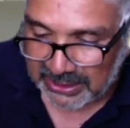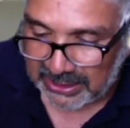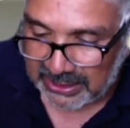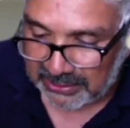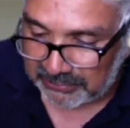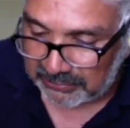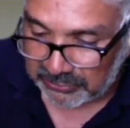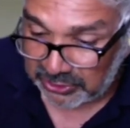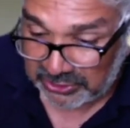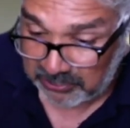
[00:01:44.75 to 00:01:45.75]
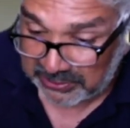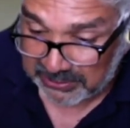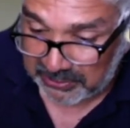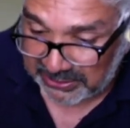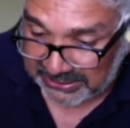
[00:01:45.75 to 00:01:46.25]
Uh, just with
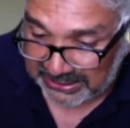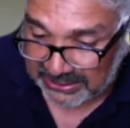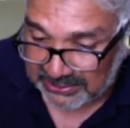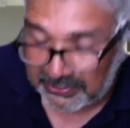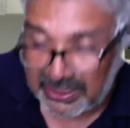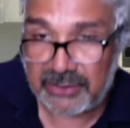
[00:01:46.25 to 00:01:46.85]
some ideas of how